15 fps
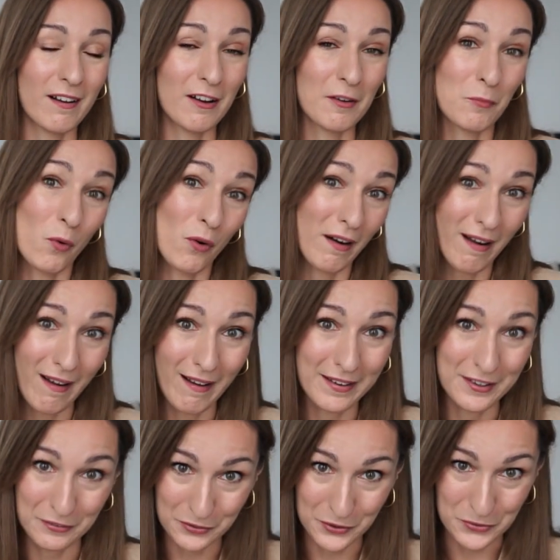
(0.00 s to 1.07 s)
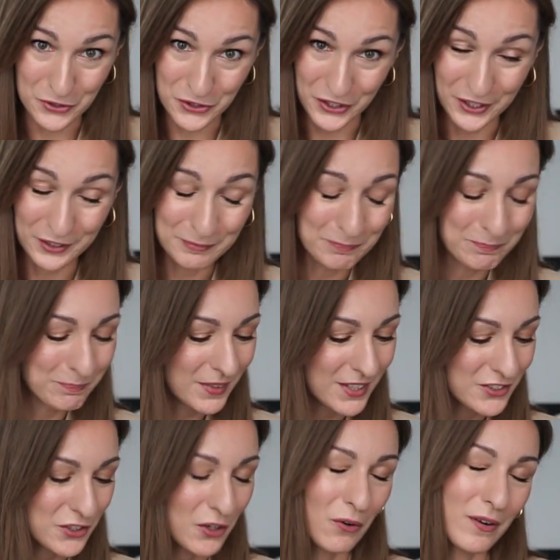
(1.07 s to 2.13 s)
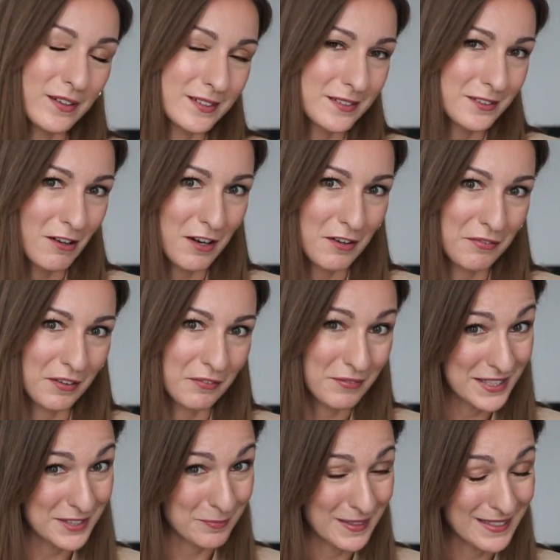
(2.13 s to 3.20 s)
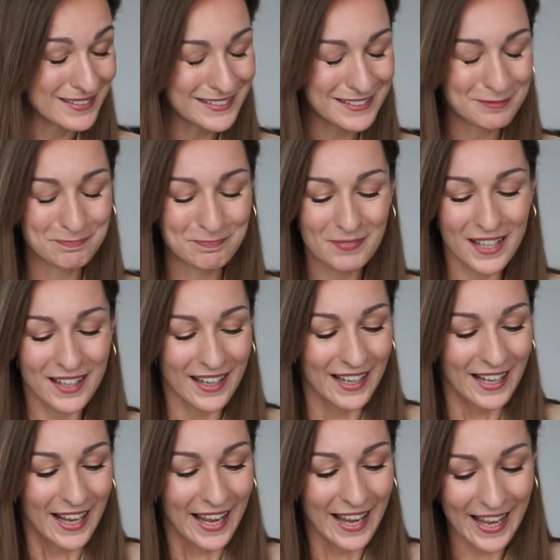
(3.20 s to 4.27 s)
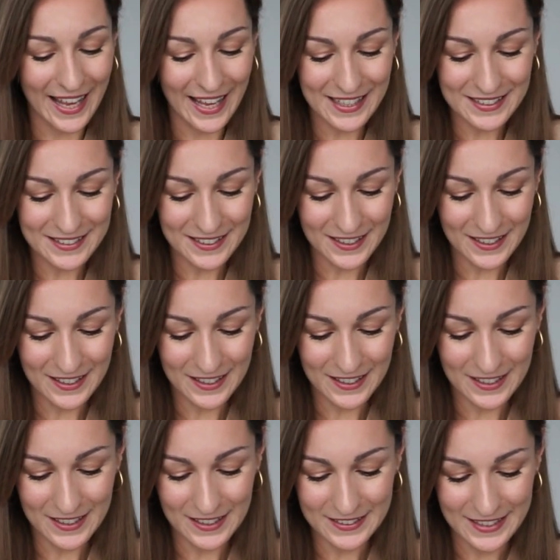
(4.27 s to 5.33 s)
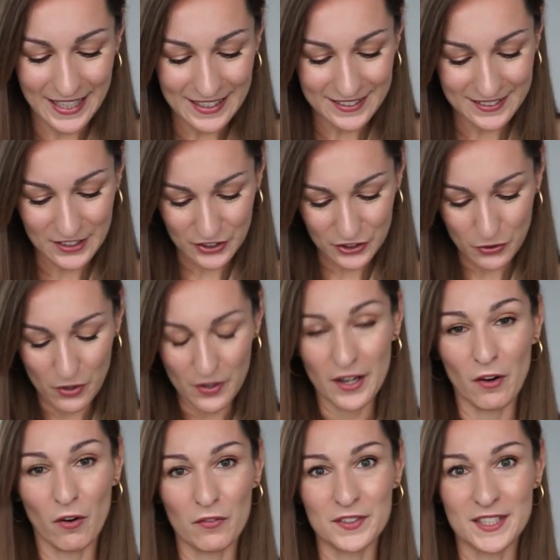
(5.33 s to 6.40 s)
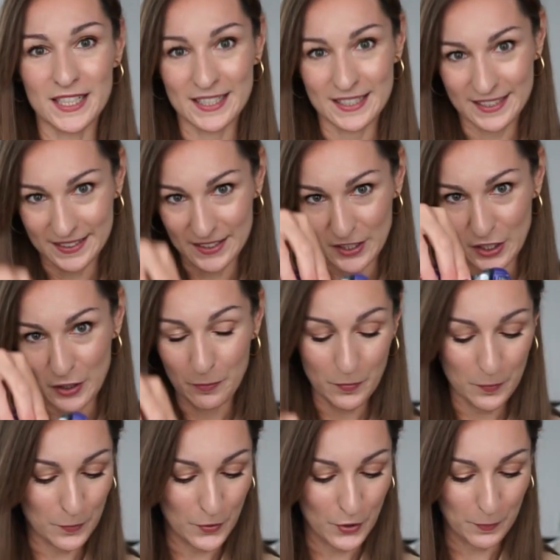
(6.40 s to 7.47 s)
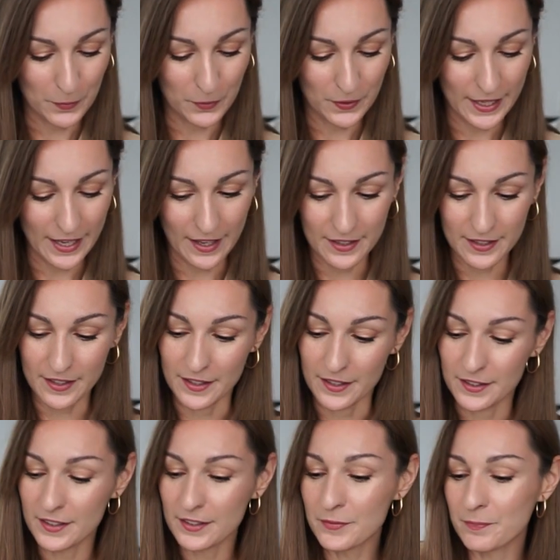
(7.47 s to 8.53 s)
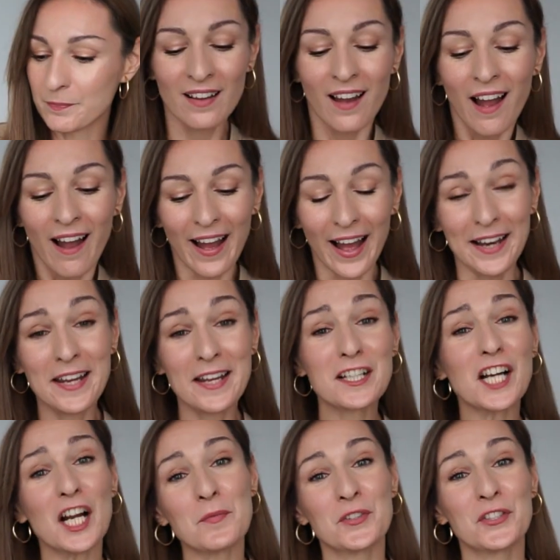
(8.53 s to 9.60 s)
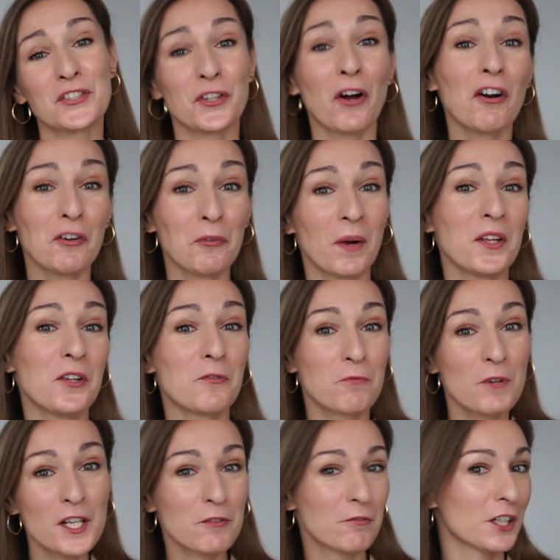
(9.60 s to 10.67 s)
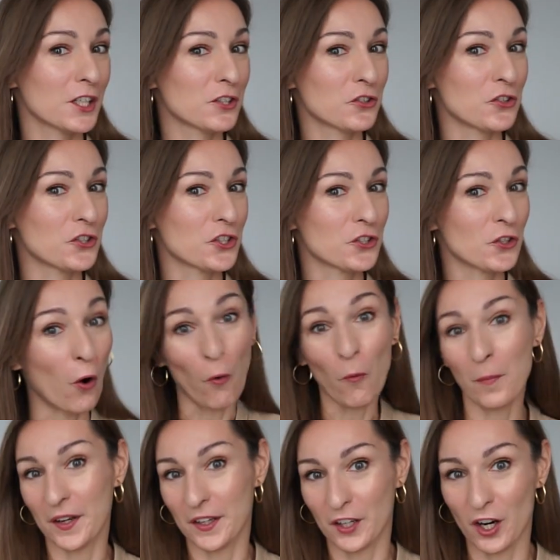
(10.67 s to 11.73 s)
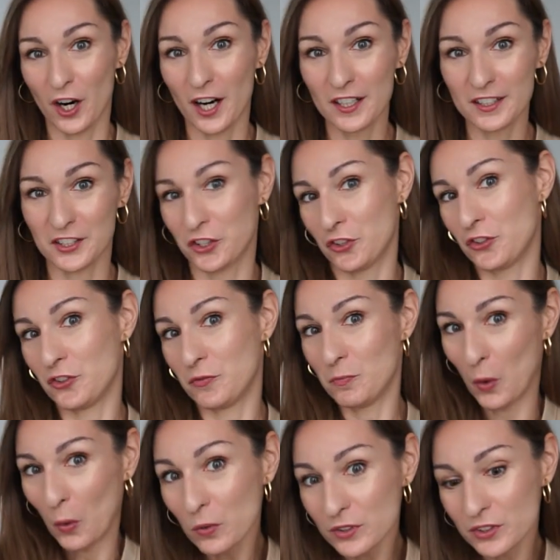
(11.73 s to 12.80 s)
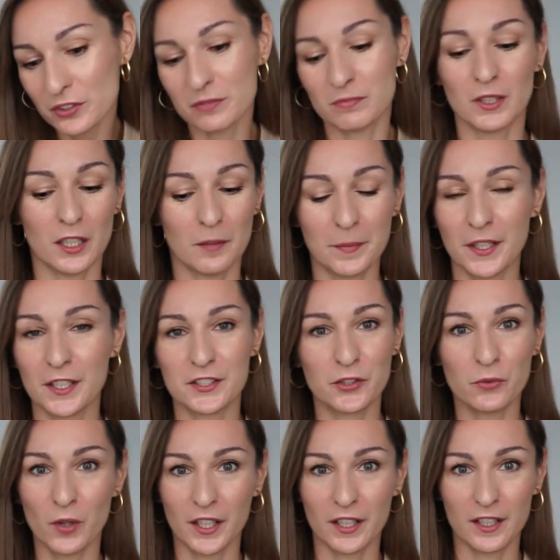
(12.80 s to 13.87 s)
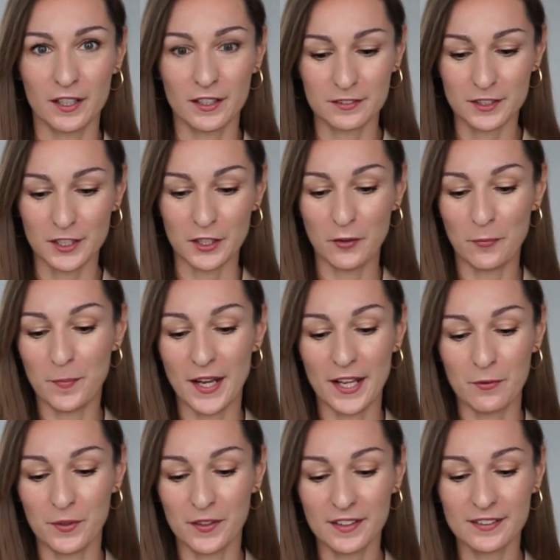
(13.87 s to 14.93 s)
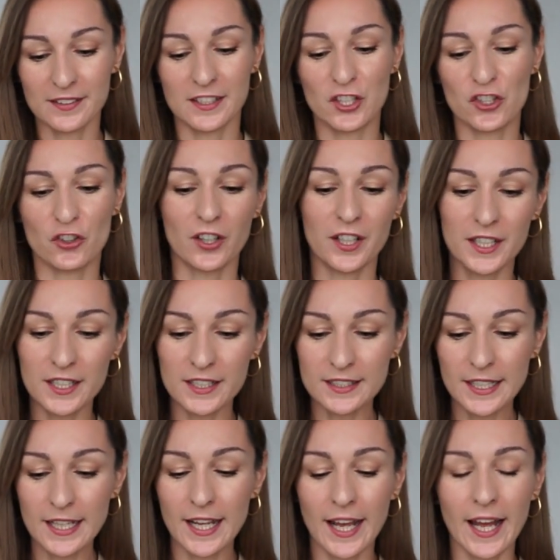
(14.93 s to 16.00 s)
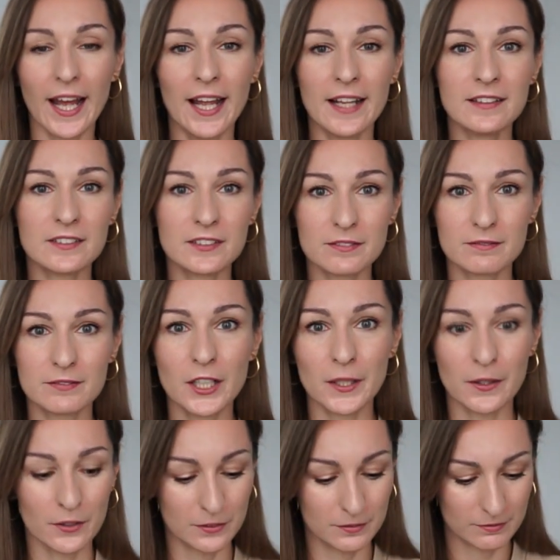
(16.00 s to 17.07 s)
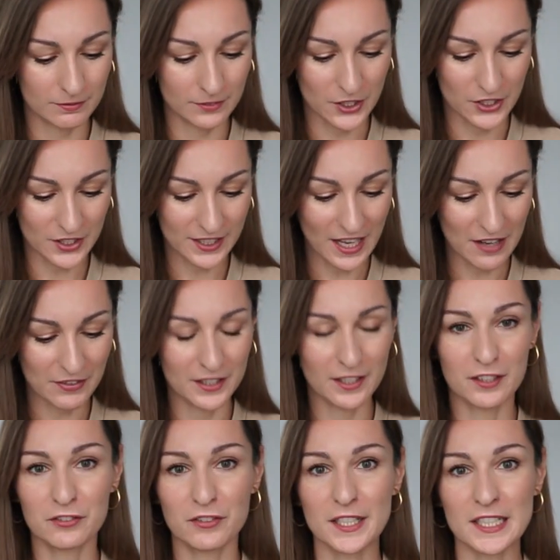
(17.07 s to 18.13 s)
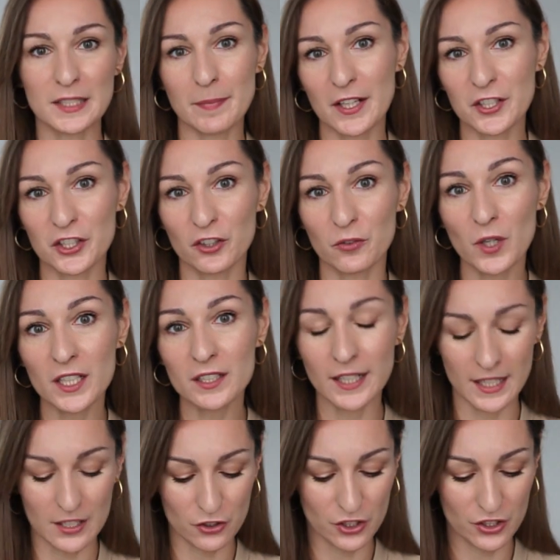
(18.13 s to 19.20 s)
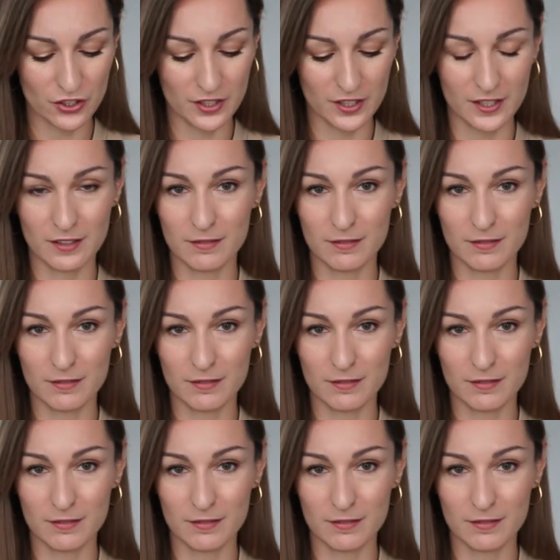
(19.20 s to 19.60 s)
more high in the future. So it's a sort of investment. And that's the story of this purple guy here. And here comes the story when you really want to just open a car that you just bought because you want to play with it and enjoy it. And you know, you just have a not really special one, and just